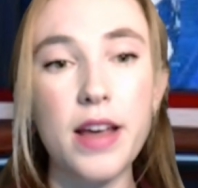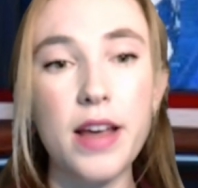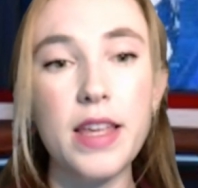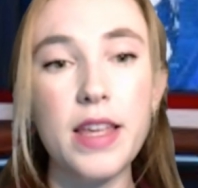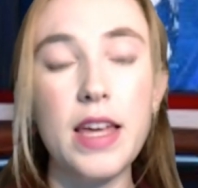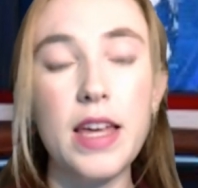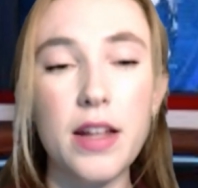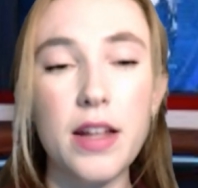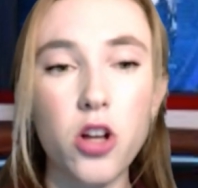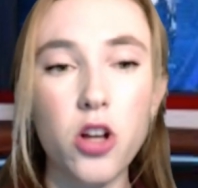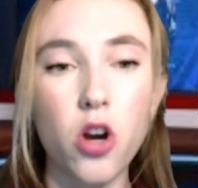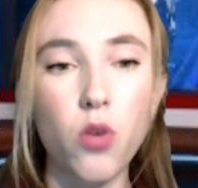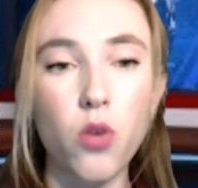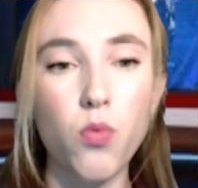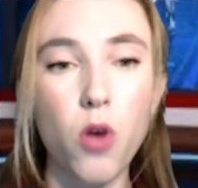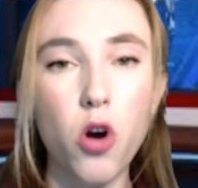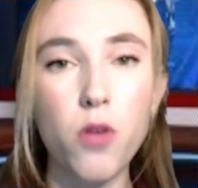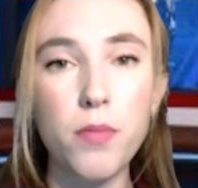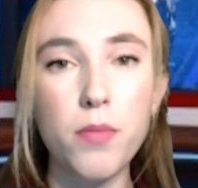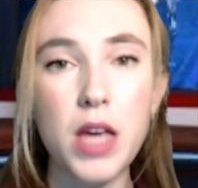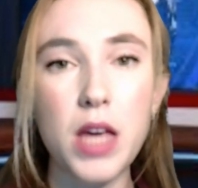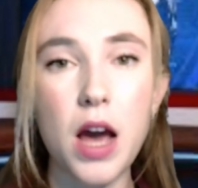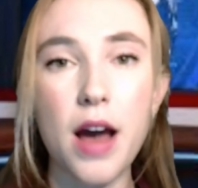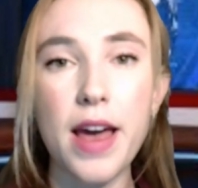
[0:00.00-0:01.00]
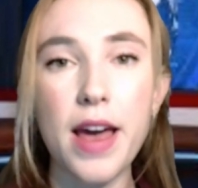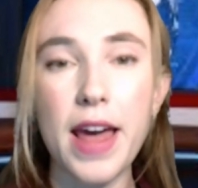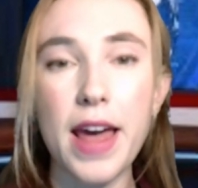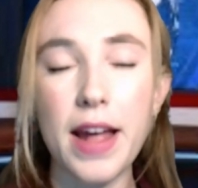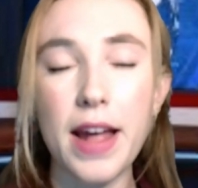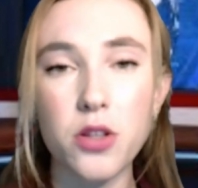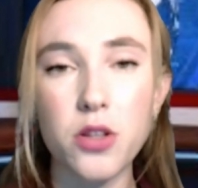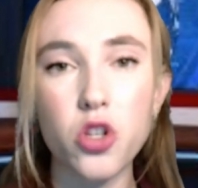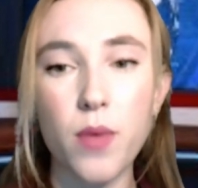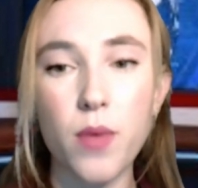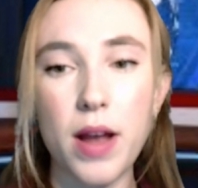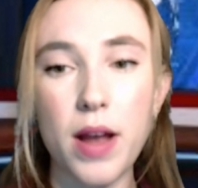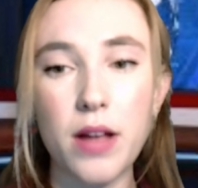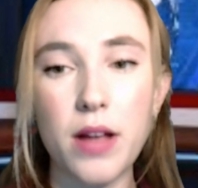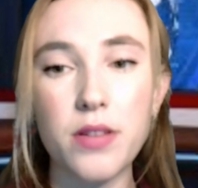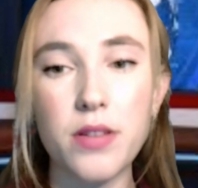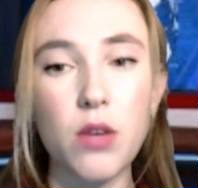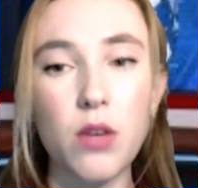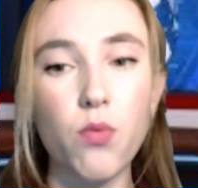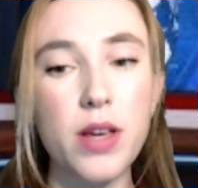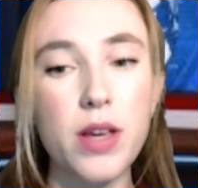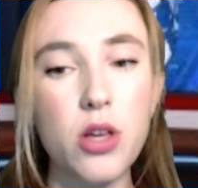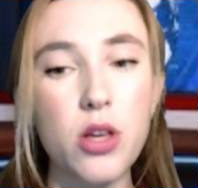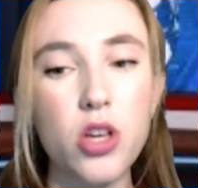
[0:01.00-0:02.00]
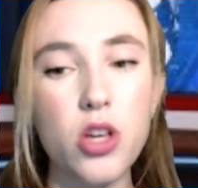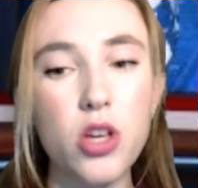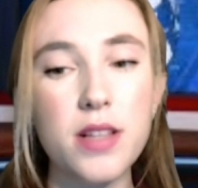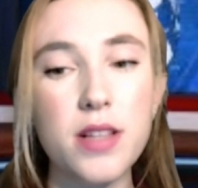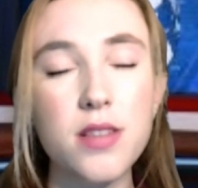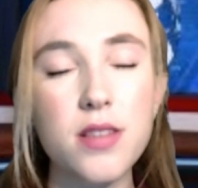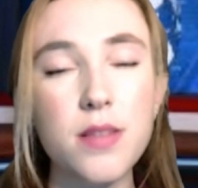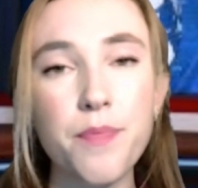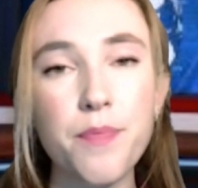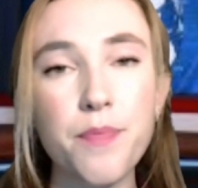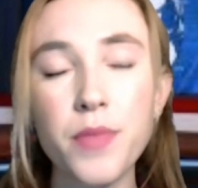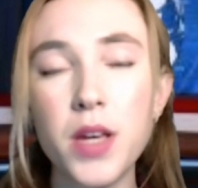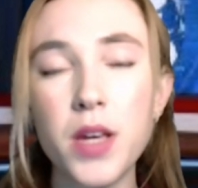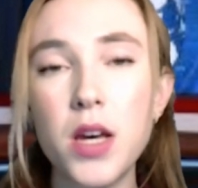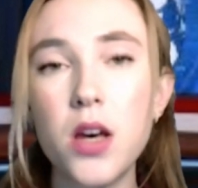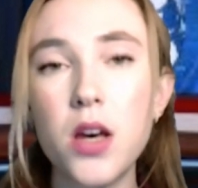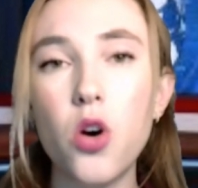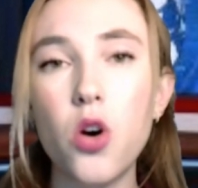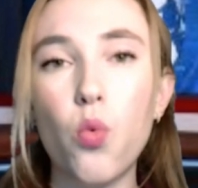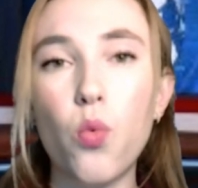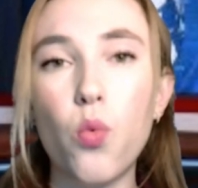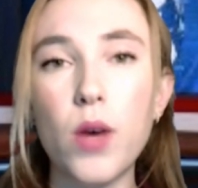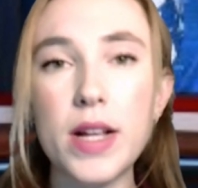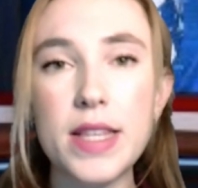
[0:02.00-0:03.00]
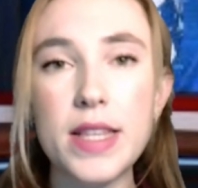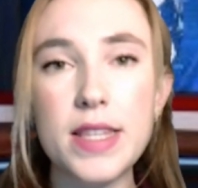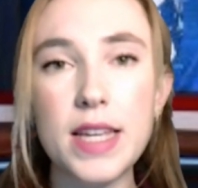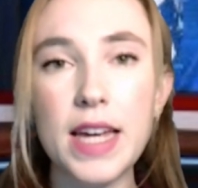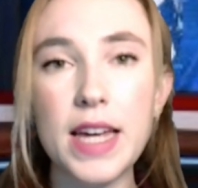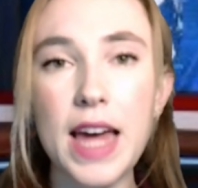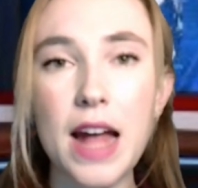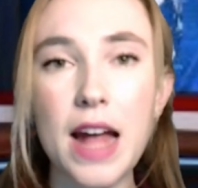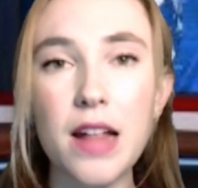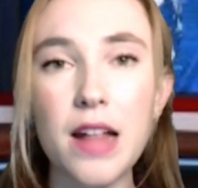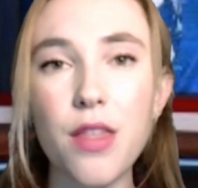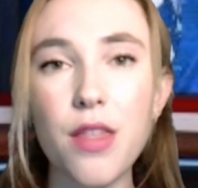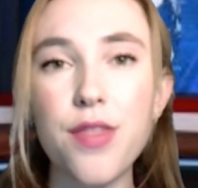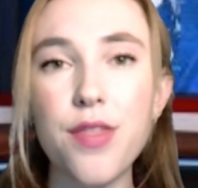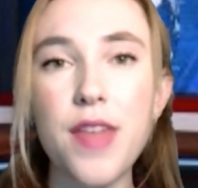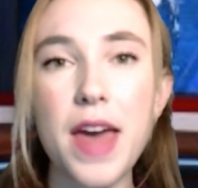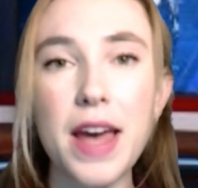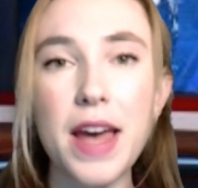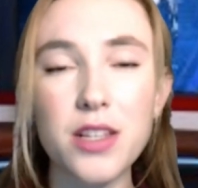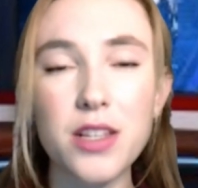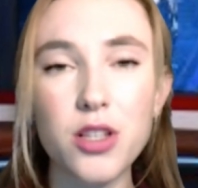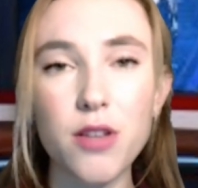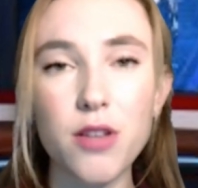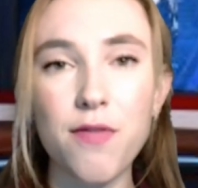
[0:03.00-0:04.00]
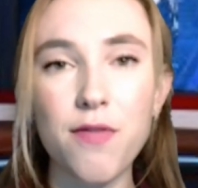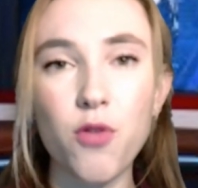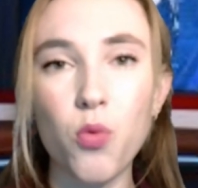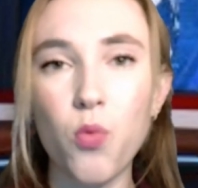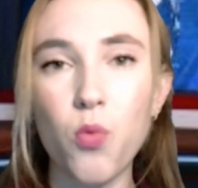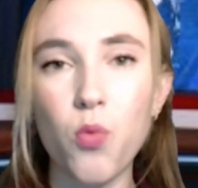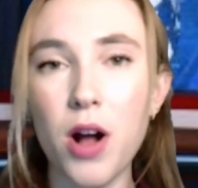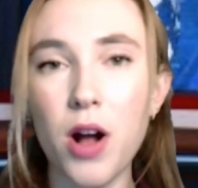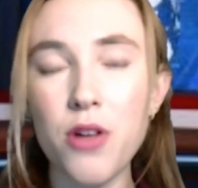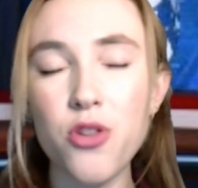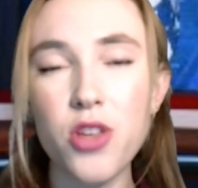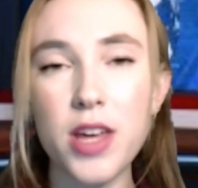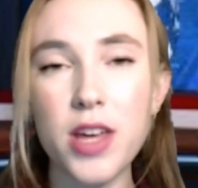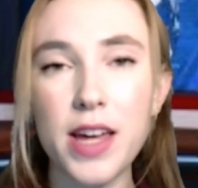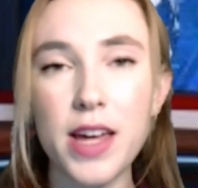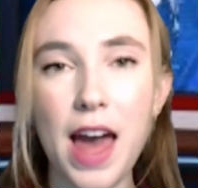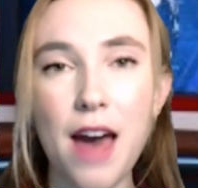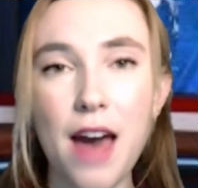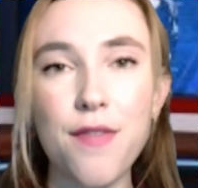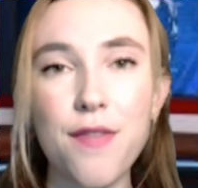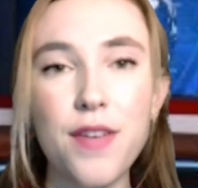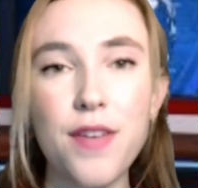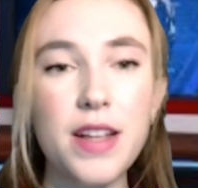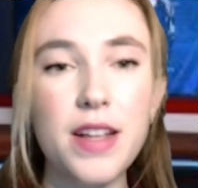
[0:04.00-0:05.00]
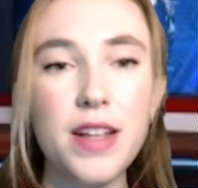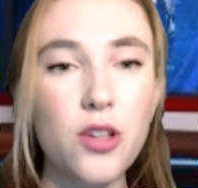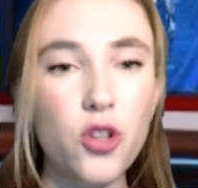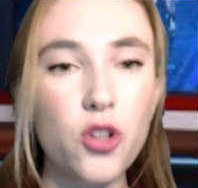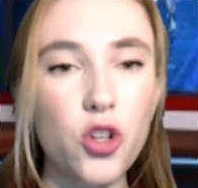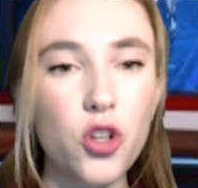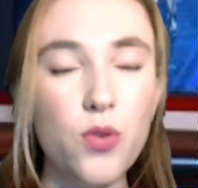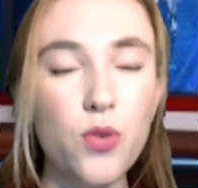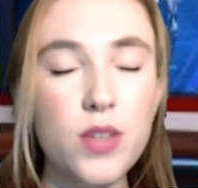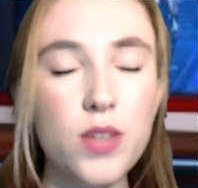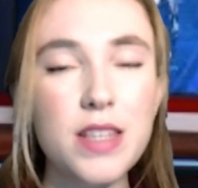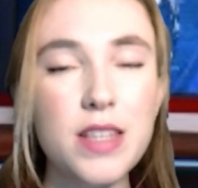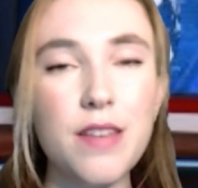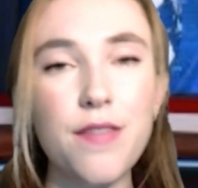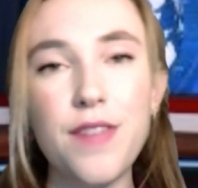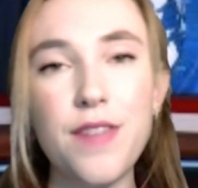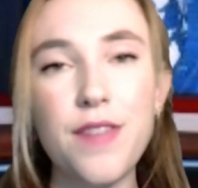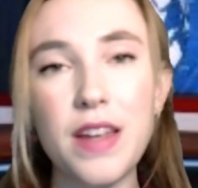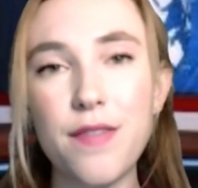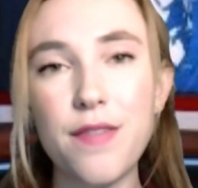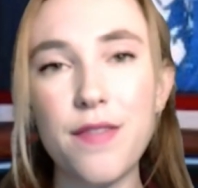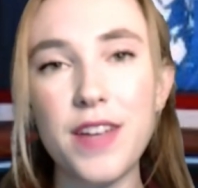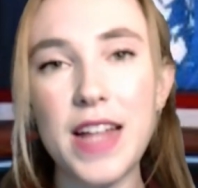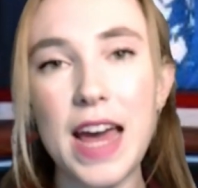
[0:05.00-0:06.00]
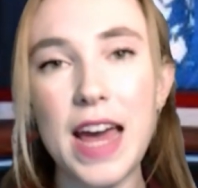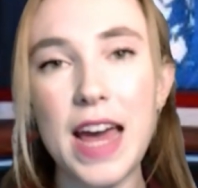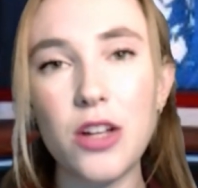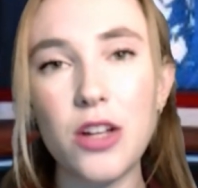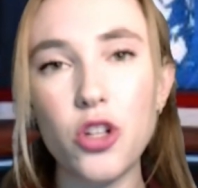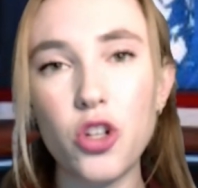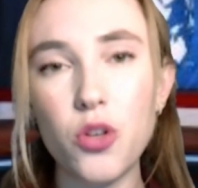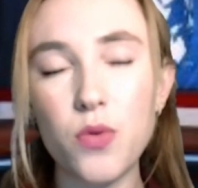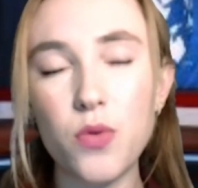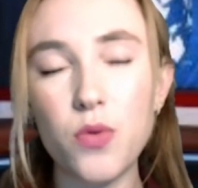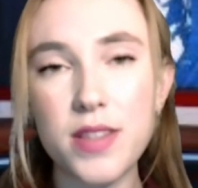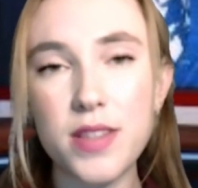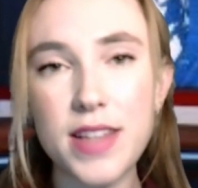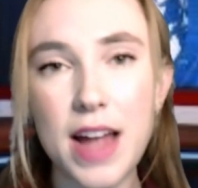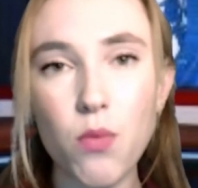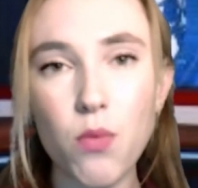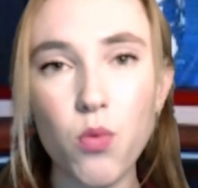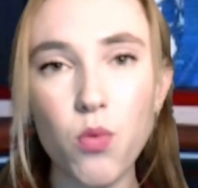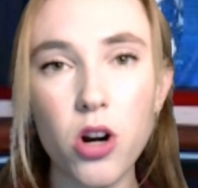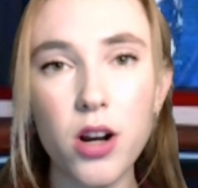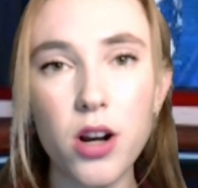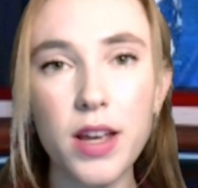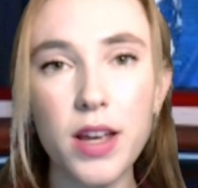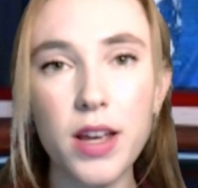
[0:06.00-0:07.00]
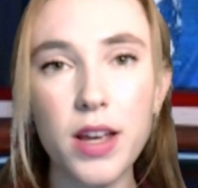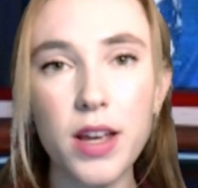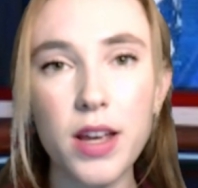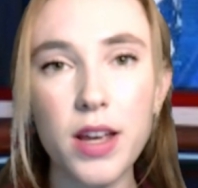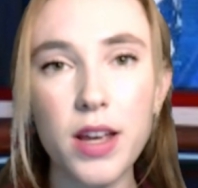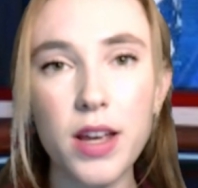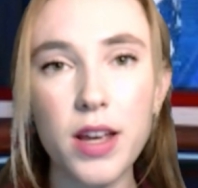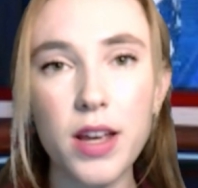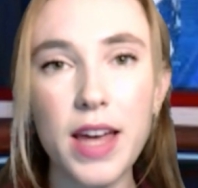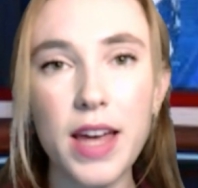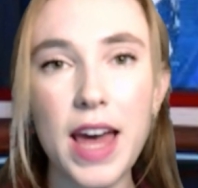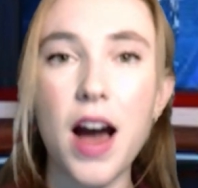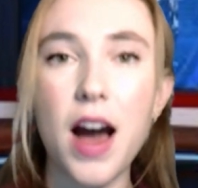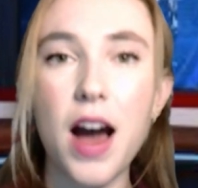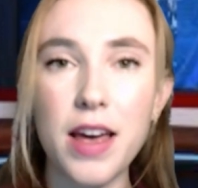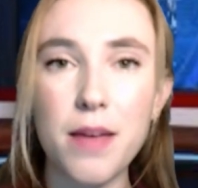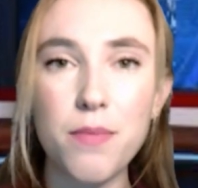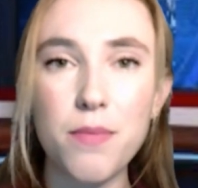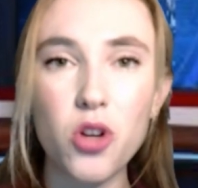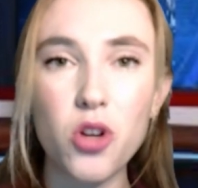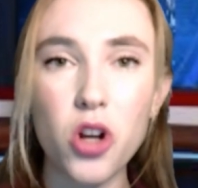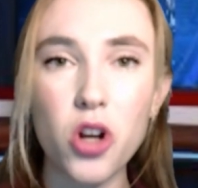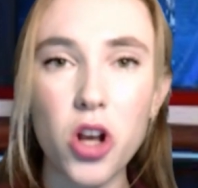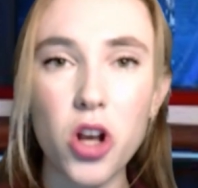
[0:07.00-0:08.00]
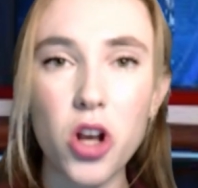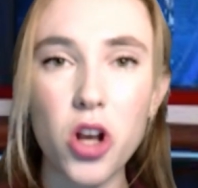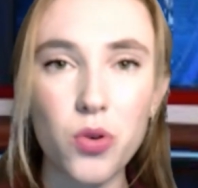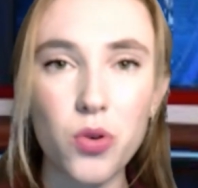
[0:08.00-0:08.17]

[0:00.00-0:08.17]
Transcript: in Oromia and surrounding regions. Once again, thanks for watching FNN News, FNN News Network, and I am your host,